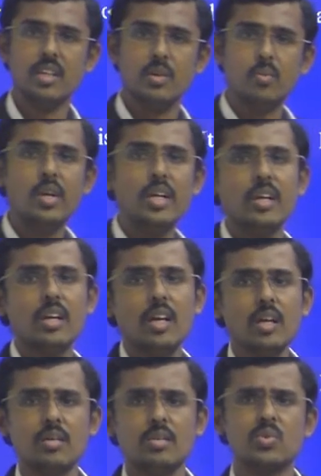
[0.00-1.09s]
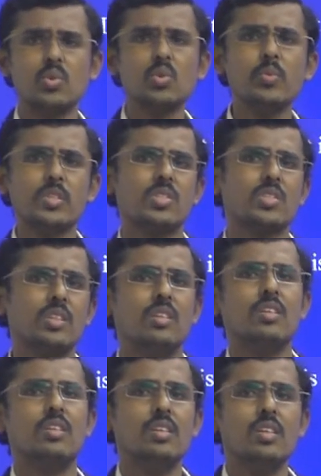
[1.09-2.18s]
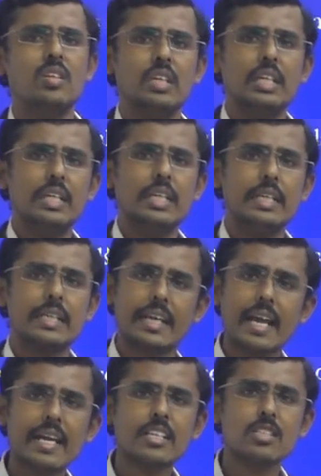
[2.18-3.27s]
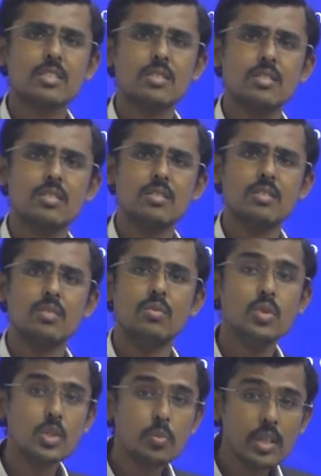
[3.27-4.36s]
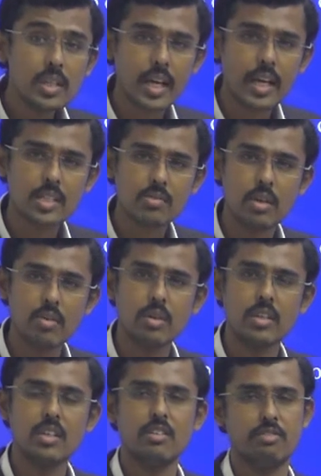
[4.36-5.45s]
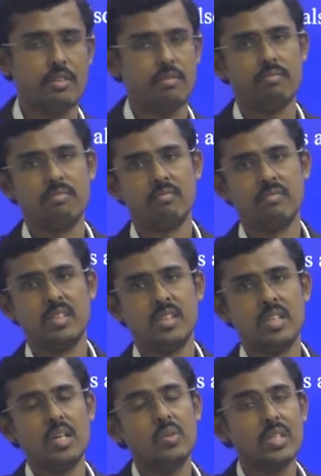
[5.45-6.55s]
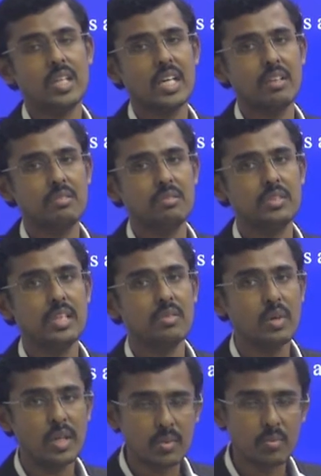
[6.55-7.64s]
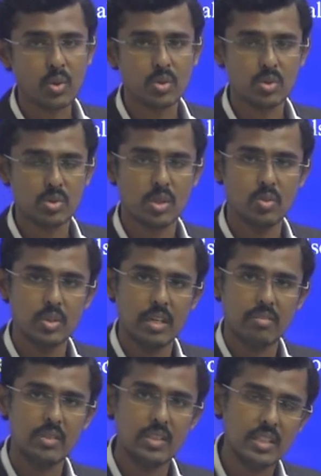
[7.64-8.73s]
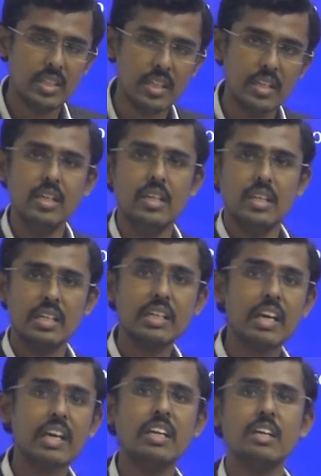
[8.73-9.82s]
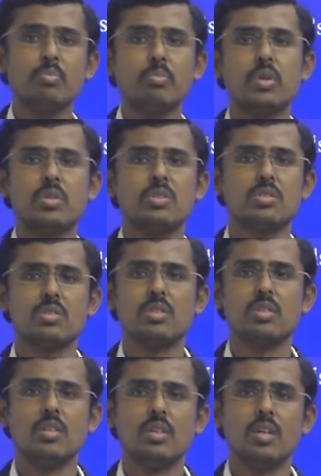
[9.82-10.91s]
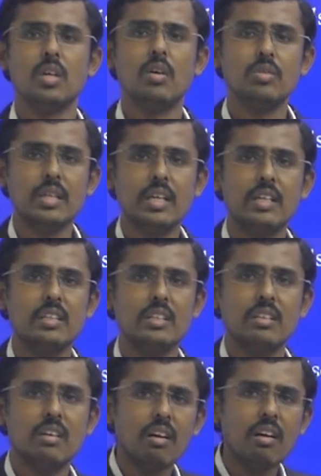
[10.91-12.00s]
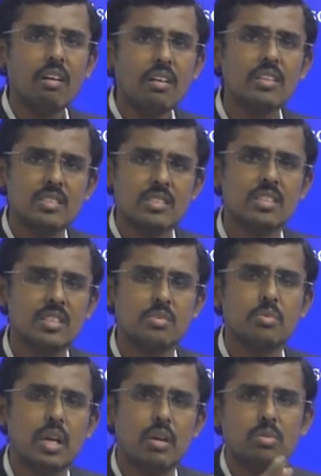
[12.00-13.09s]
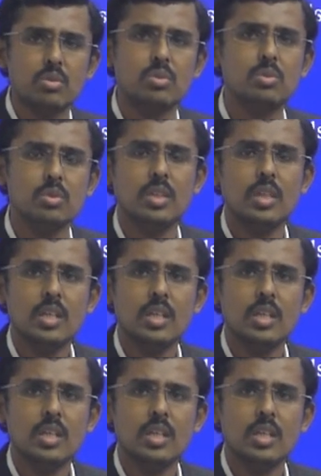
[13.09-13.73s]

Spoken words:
Welding are too much cracks, visible cracks we have to identify. How they have done welding process, how they have did the grinding operations, how they lathing, all these things we have to